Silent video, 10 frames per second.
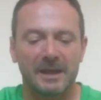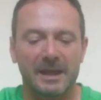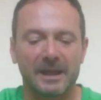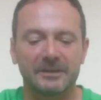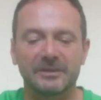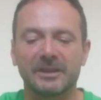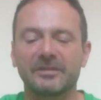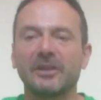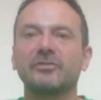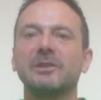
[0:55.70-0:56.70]
And
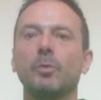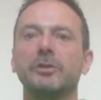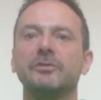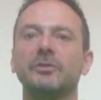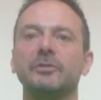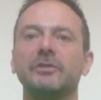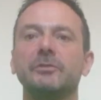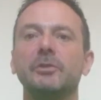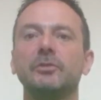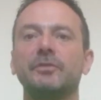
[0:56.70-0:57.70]
essentially what you do is you
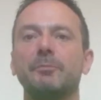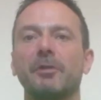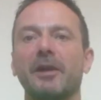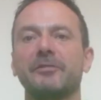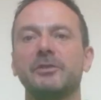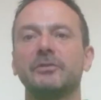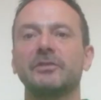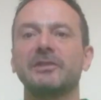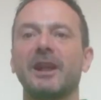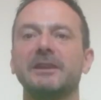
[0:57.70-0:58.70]
use the breath, use a
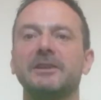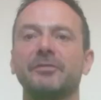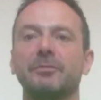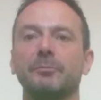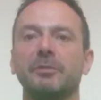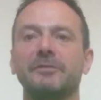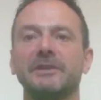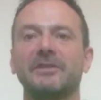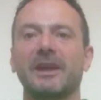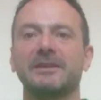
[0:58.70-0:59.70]
slightly different
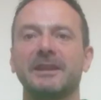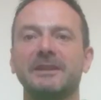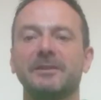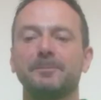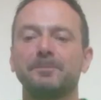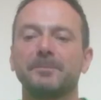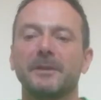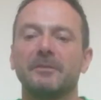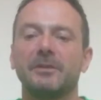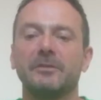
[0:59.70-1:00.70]
breathing technique
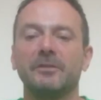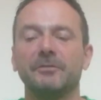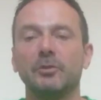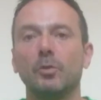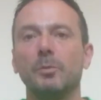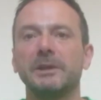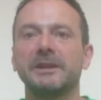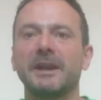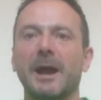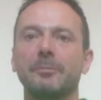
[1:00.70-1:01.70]
than the normal in
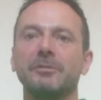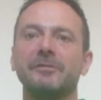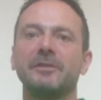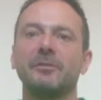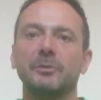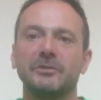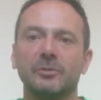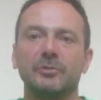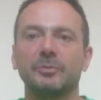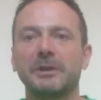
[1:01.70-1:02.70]
and out breathing that we
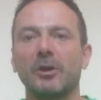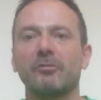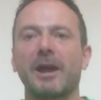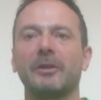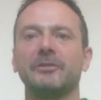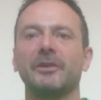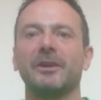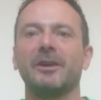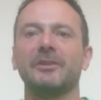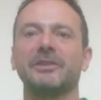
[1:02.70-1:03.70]
do as we go around
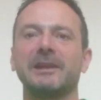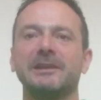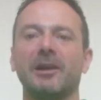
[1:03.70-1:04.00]
our daily